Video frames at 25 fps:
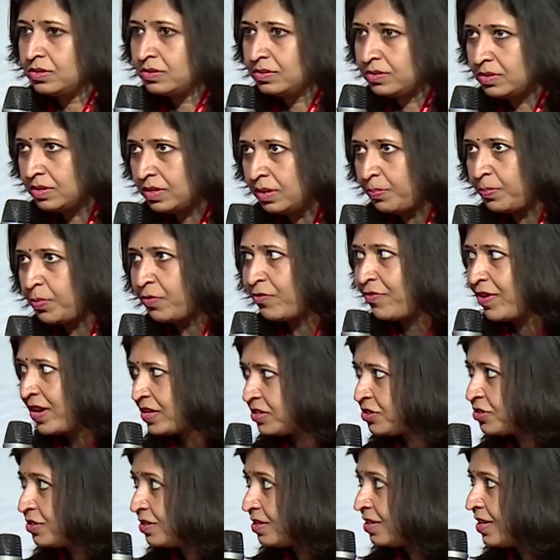the
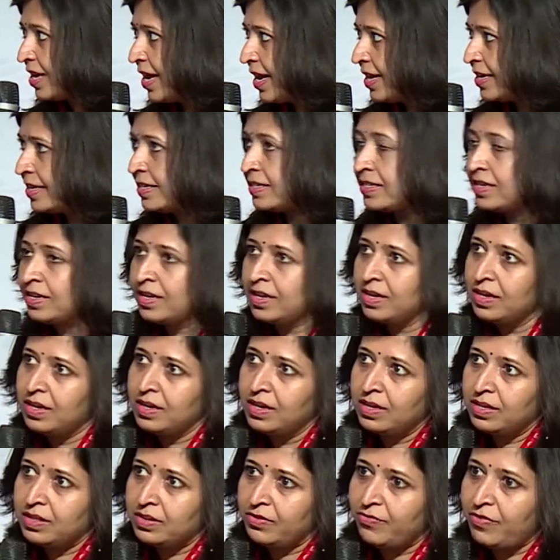profession, and the